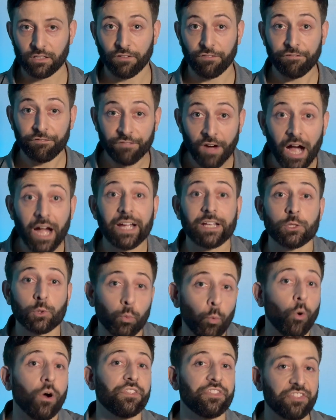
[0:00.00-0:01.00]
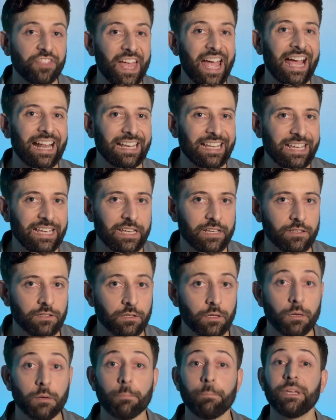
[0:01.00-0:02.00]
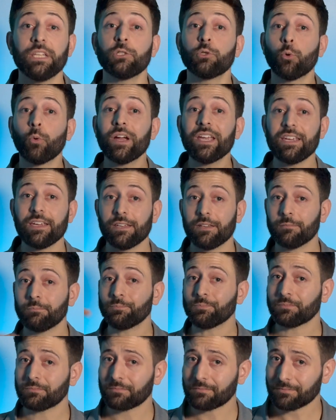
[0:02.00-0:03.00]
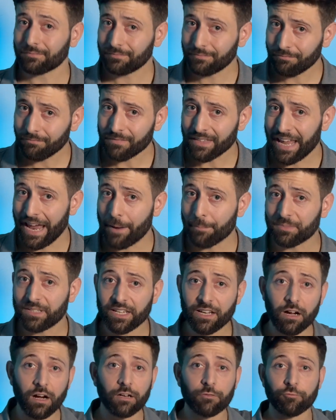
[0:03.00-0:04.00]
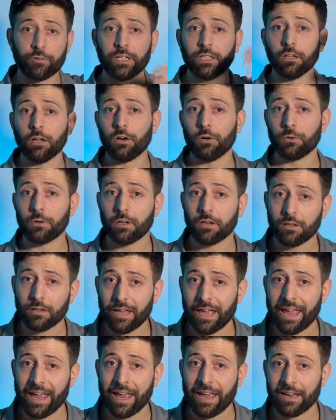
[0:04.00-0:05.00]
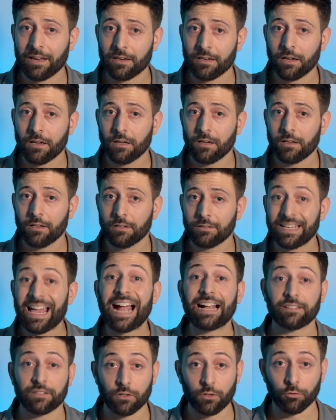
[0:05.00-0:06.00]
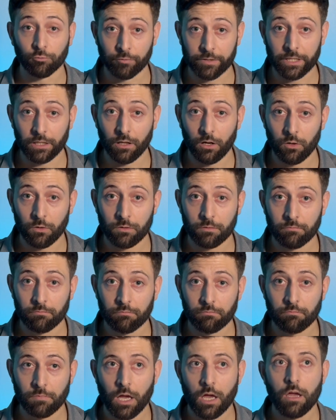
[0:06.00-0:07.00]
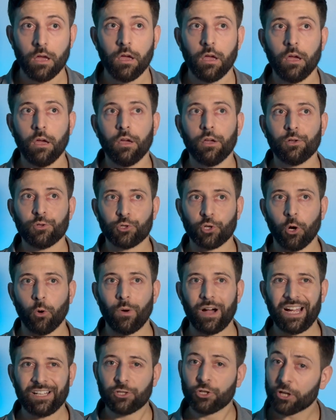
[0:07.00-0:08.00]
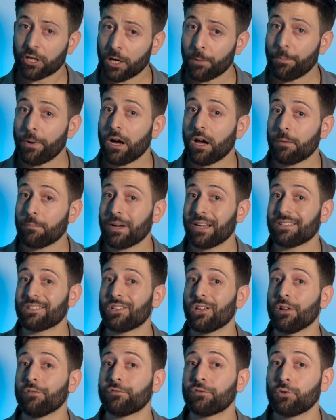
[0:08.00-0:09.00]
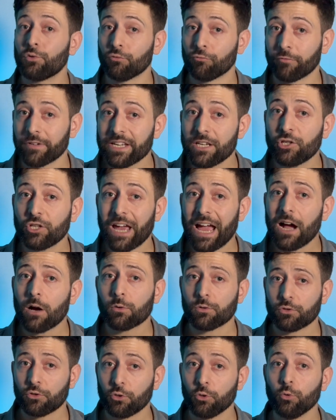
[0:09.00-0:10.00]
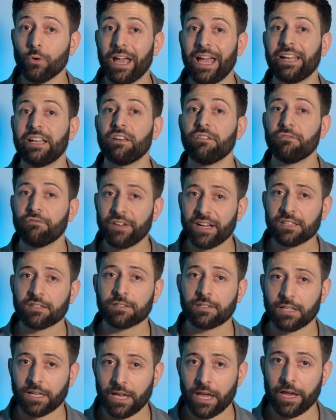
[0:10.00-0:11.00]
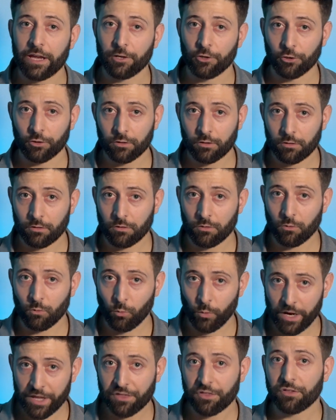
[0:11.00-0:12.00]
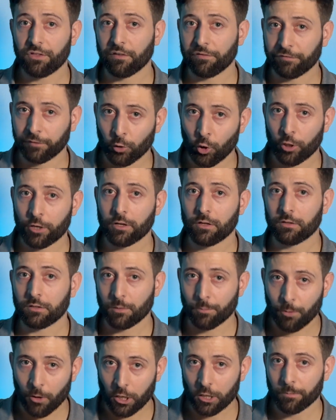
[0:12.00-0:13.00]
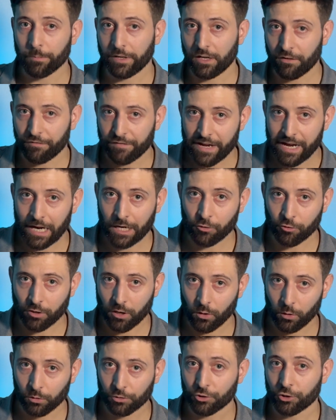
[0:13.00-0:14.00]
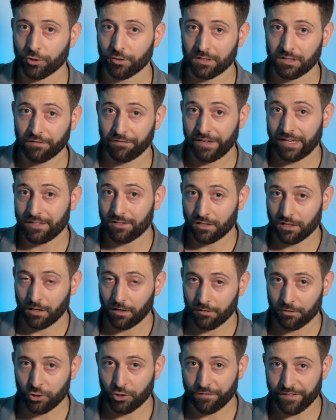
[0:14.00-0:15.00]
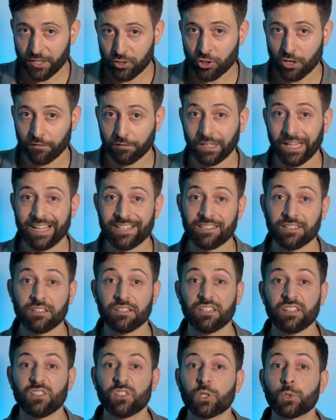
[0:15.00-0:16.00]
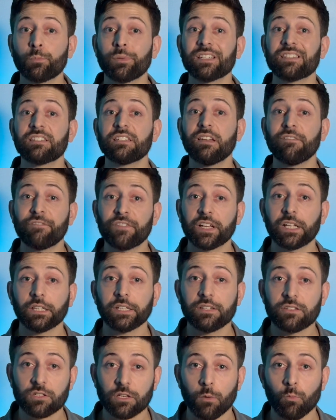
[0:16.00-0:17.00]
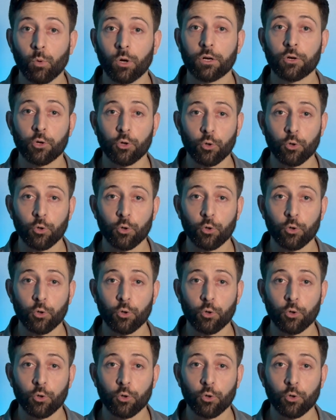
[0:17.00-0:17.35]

defines what that is between empty gun reload and tactical reload. So I took it upon myself to reach out to an investigator with the Florida Department of Agriculture Division of Licensing, specifically someone